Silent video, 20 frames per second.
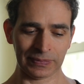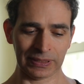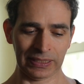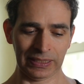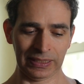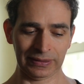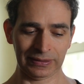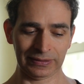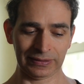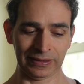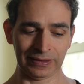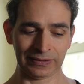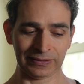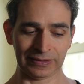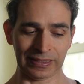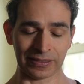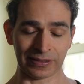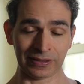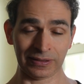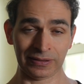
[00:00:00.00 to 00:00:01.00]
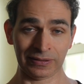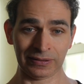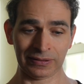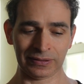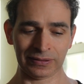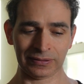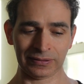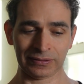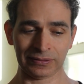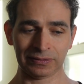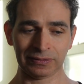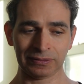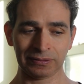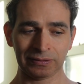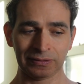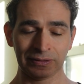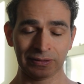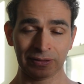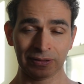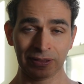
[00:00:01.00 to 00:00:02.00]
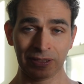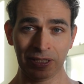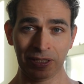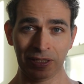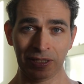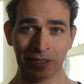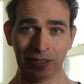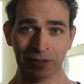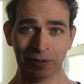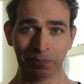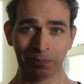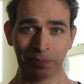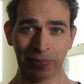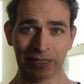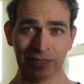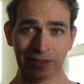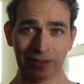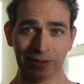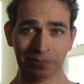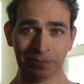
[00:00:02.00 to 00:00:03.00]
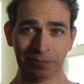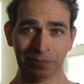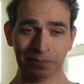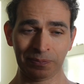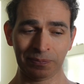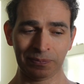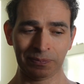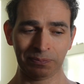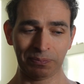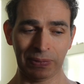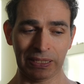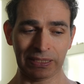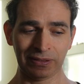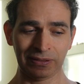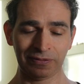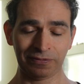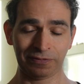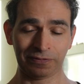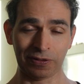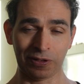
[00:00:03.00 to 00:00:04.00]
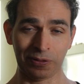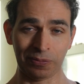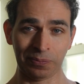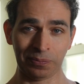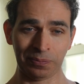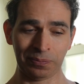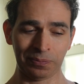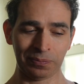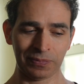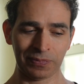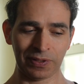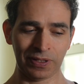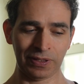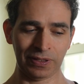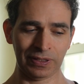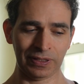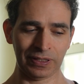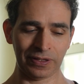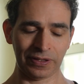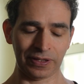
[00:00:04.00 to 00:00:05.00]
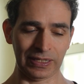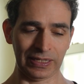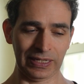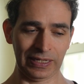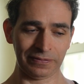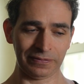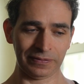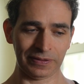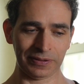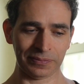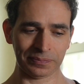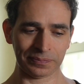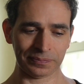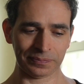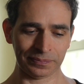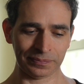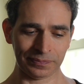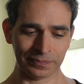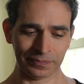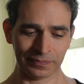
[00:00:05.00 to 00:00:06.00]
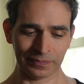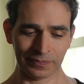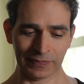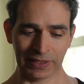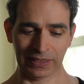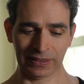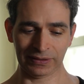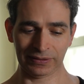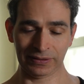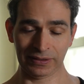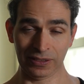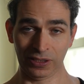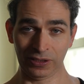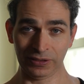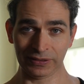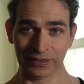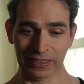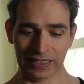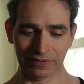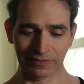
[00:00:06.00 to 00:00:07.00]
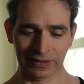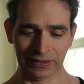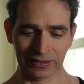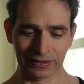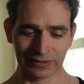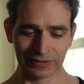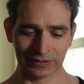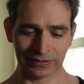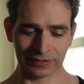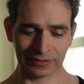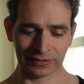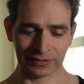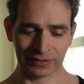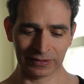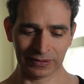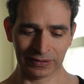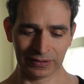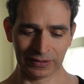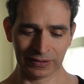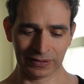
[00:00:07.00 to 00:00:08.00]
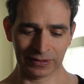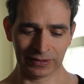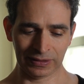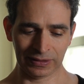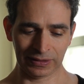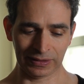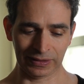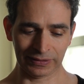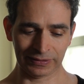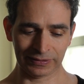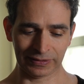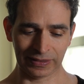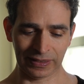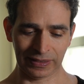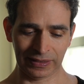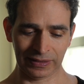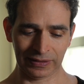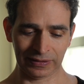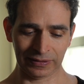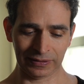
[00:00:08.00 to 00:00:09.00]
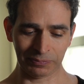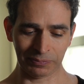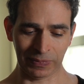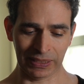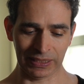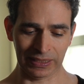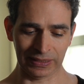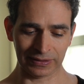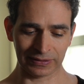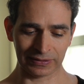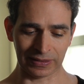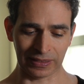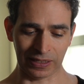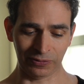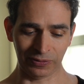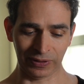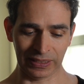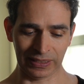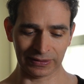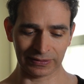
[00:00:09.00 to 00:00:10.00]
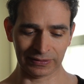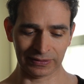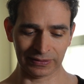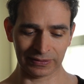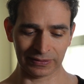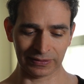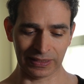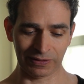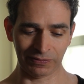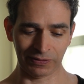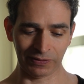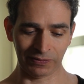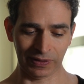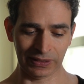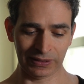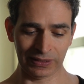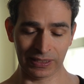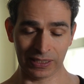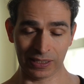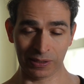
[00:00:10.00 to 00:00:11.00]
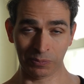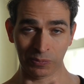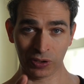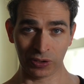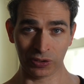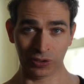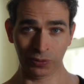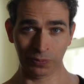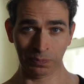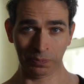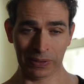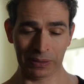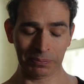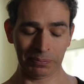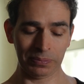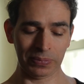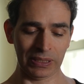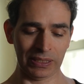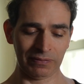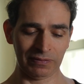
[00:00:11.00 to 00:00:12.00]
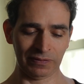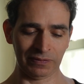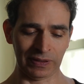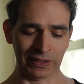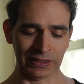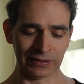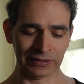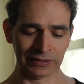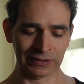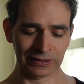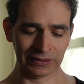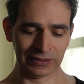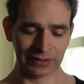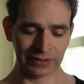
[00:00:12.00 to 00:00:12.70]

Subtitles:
It's a second button from the left. I see all the levels. Let's say our lesson is in level 1. I'm going to open up level 1.